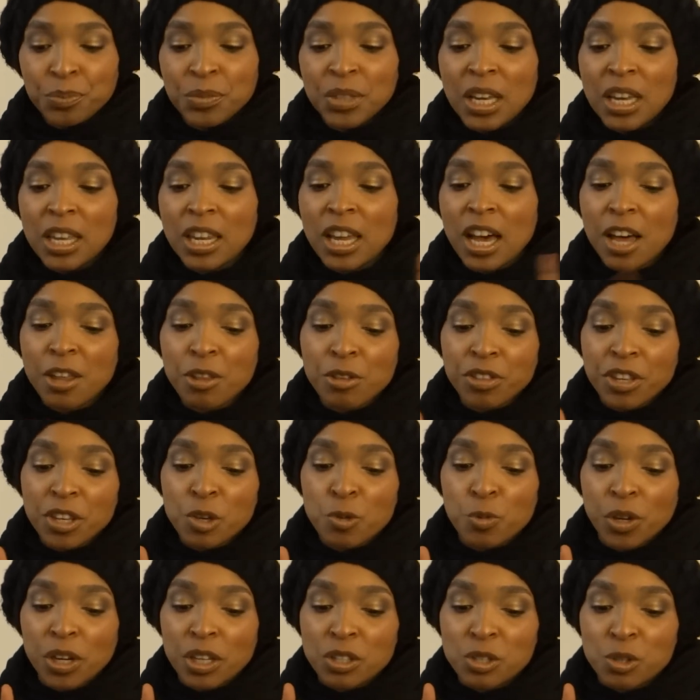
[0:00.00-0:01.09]
And the other thing
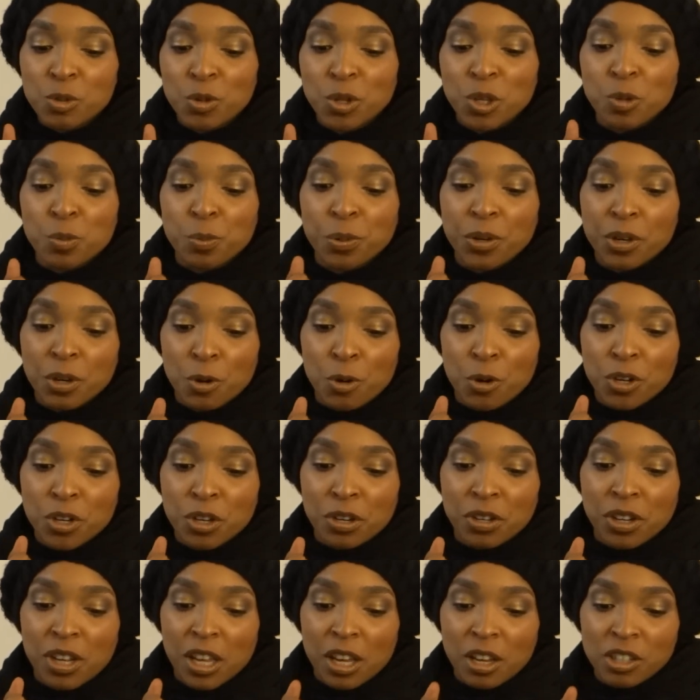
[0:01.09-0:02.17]
you want to do when you put on
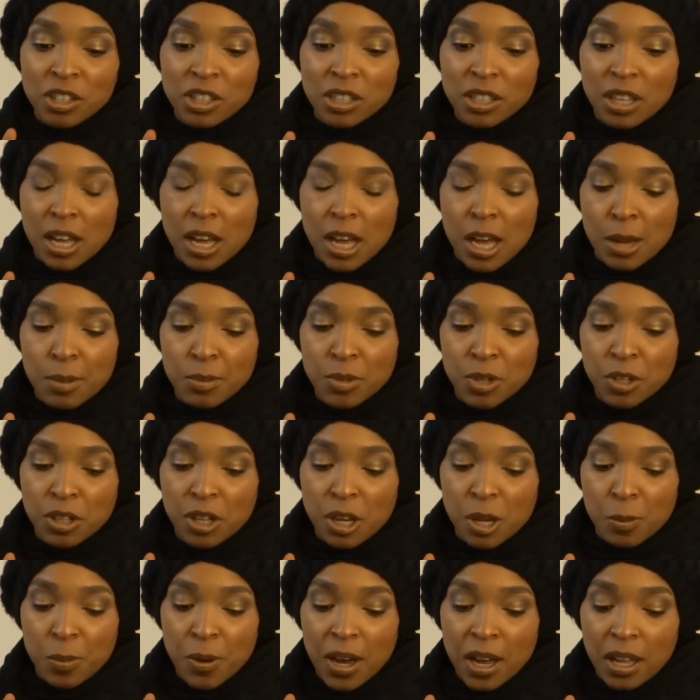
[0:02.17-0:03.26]
your nail
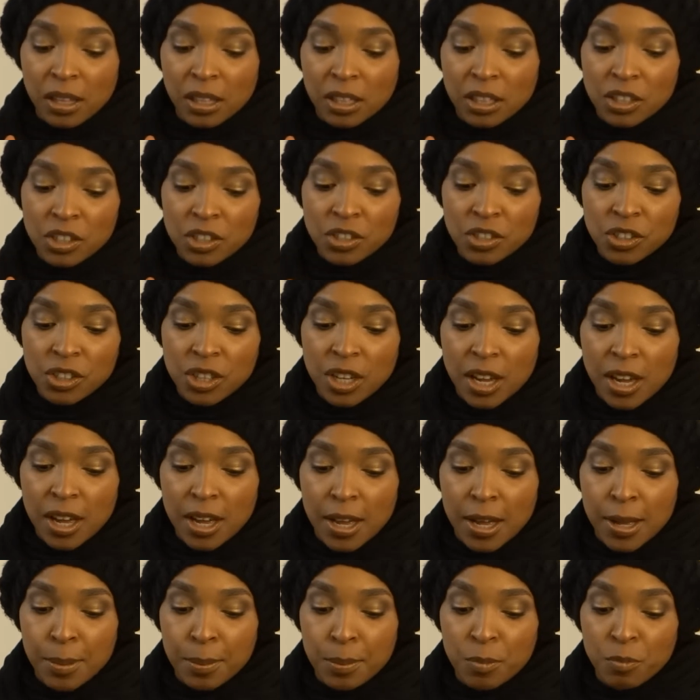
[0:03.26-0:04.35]
polish,
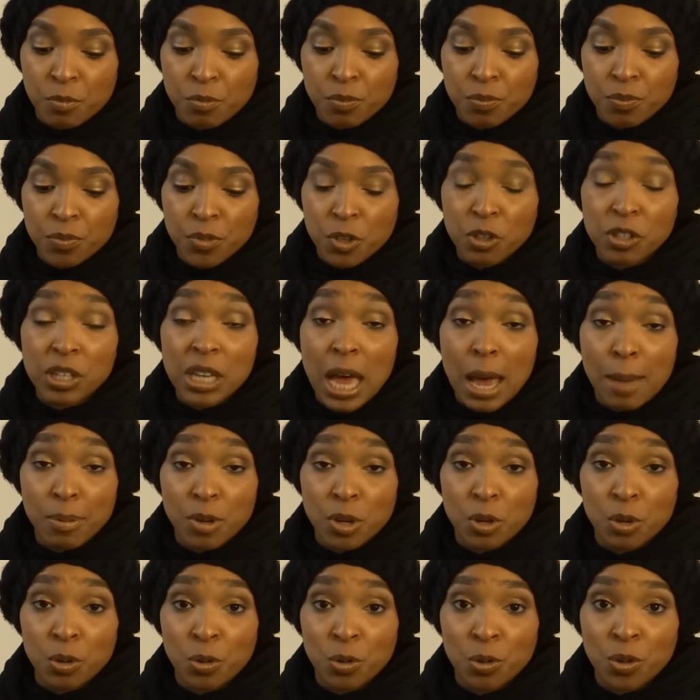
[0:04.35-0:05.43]
your top
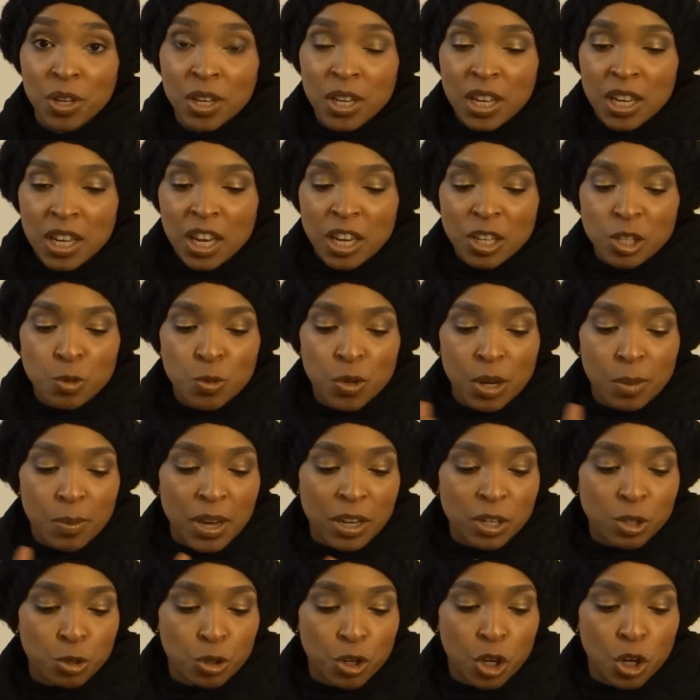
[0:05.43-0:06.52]
coat, is you want to
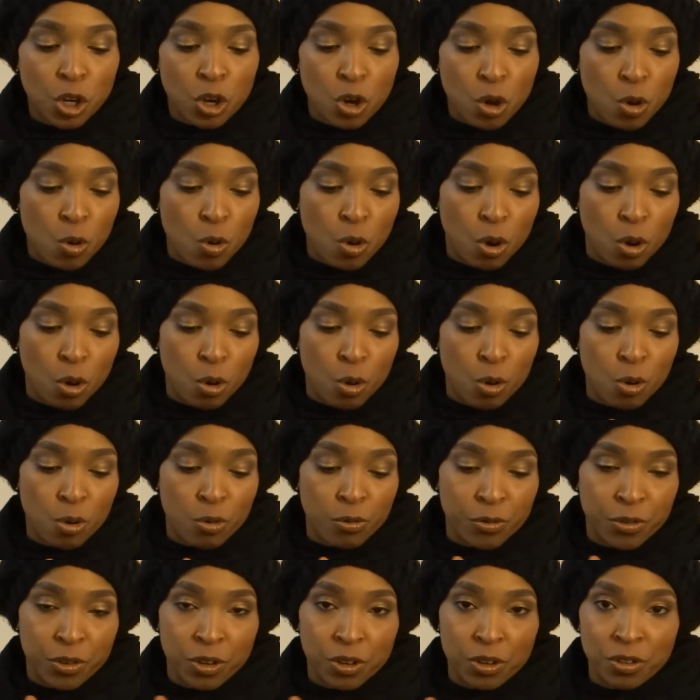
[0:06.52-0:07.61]
make sure to go
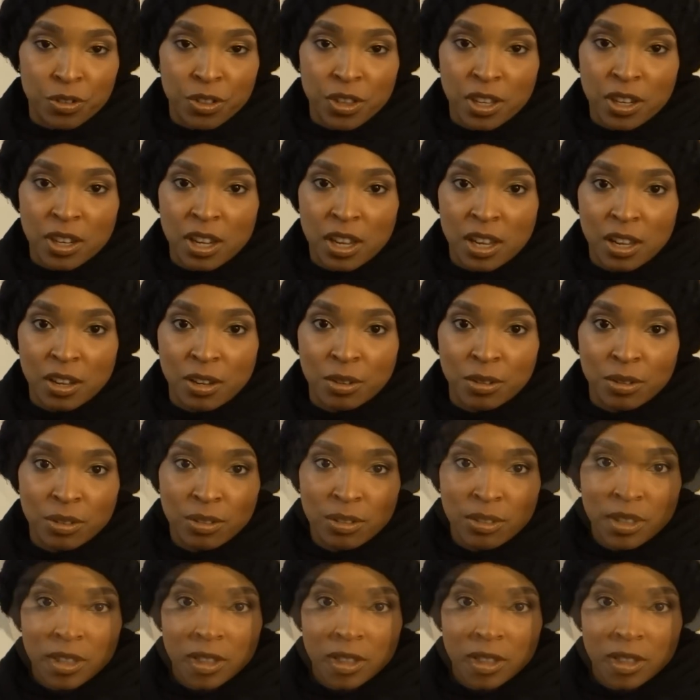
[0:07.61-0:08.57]
over the nail.